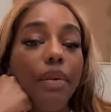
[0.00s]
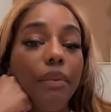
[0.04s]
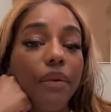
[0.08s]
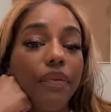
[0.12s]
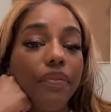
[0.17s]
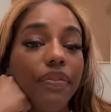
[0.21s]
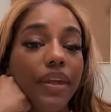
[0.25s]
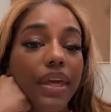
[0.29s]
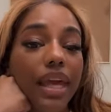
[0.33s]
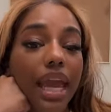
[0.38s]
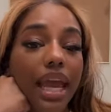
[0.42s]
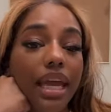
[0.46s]
And
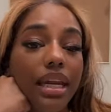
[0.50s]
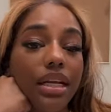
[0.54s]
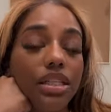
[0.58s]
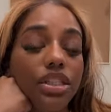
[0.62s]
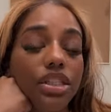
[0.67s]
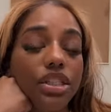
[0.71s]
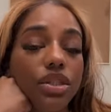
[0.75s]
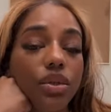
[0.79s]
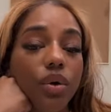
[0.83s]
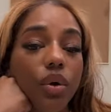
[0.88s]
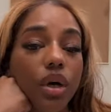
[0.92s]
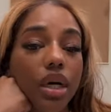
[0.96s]
then with the
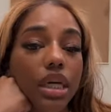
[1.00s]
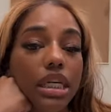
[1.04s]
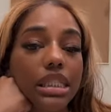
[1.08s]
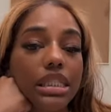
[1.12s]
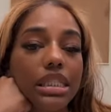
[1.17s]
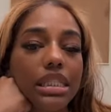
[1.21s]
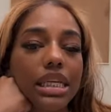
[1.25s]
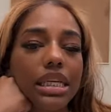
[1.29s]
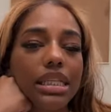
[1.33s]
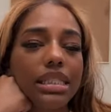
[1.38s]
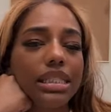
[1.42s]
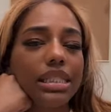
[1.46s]
Eight of
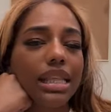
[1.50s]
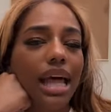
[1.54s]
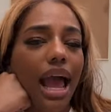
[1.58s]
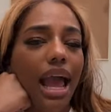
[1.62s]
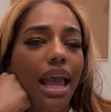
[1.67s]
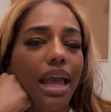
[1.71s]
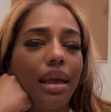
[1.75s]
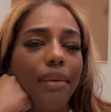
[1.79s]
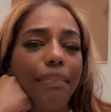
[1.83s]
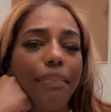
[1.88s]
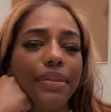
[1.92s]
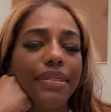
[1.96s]
Swords, it's
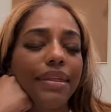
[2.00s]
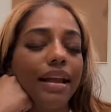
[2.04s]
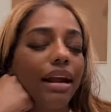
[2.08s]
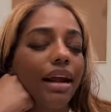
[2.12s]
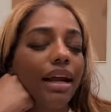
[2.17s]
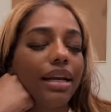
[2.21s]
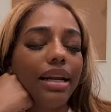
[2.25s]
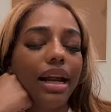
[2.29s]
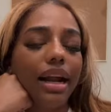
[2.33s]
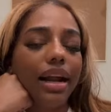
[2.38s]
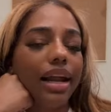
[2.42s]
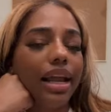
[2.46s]
like, but
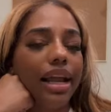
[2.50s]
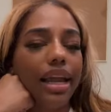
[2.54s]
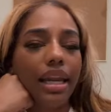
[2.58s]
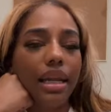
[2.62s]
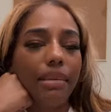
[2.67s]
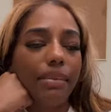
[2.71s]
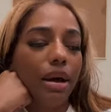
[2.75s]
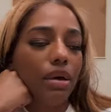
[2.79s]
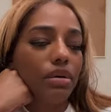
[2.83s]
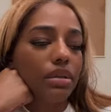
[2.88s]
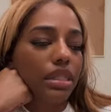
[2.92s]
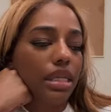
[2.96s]
they're in their
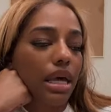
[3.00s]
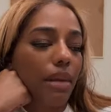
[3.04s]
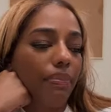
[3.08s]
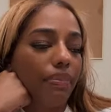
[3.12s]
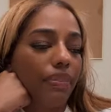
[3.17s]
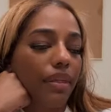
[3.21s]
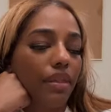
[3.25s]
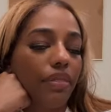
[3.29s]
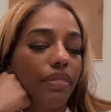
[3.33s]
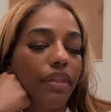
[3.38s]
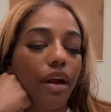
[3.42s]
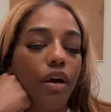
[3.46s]
head about
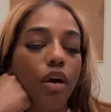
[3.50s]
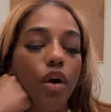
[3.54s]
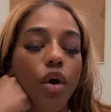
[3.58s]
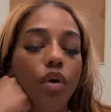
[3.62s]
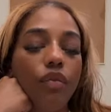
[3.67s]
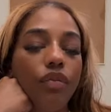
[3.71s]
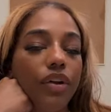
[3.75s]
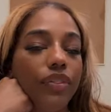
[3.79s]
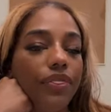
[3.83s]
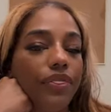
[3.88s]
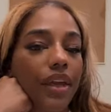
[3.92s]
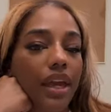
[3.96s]
something. They're
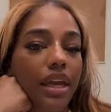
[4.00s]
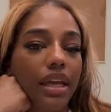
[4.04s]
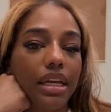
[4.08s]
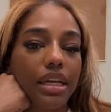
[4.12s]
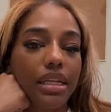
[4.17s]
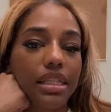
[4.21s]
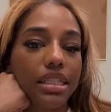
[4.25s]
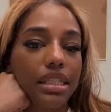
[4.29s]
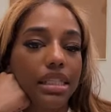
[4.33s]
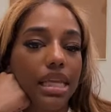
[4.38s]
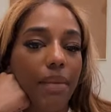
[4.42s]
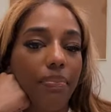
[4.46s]

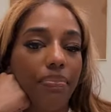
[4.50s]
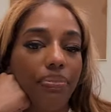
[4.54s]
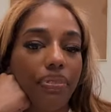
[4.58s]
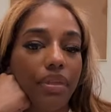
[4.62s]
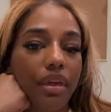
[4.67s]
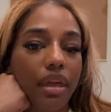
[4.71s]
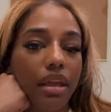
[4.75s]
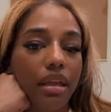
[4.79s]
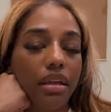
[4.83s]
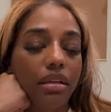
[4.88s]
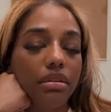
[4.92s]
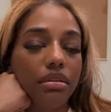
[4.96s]
overthinking
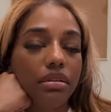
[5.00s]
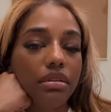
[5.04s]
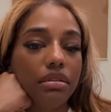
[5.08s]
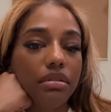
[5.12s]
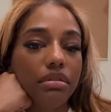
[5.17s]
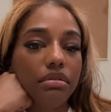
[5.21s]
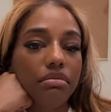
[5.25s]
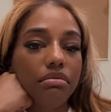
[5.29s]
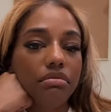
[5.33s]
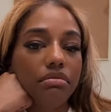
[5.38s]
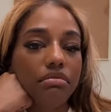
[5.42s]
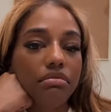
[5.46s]
something.
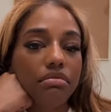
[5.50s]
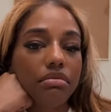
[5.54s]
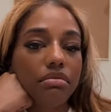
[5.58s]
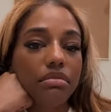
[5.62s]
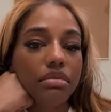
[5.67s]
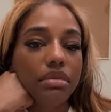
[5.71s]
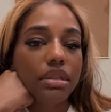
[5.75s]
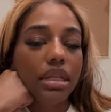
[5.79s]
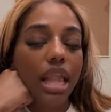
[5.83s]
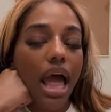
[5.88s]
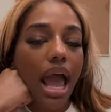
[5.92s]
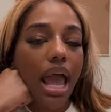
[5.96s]

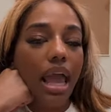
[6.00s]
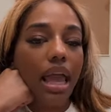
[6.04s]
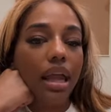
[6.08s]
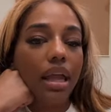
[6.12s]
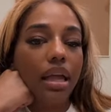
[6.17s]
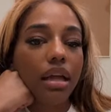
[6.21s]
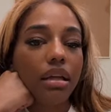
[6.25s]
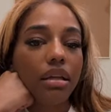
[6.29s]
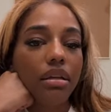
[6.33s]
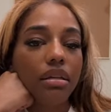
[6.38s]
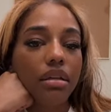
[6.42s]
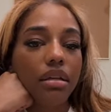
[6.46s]

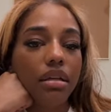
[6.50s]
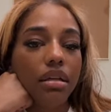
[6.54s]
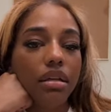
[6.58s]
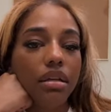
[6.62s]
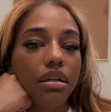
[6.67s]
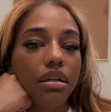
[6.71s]
Like,